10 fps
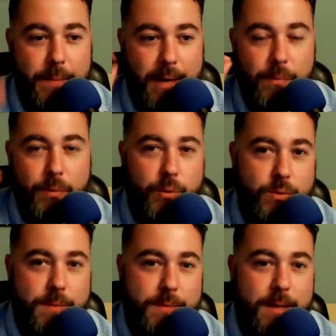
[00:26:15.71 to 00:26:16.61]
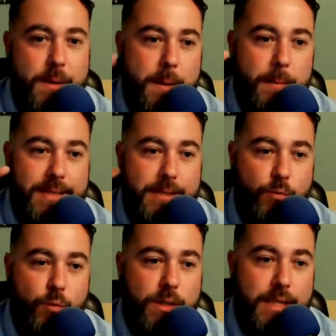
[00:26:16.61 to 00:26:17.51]
But I will do something because I
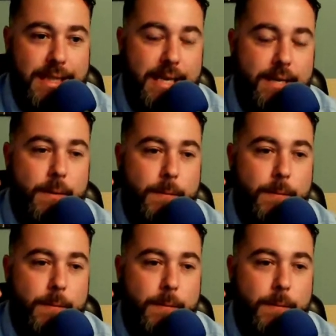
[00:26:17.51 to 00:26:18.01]
really think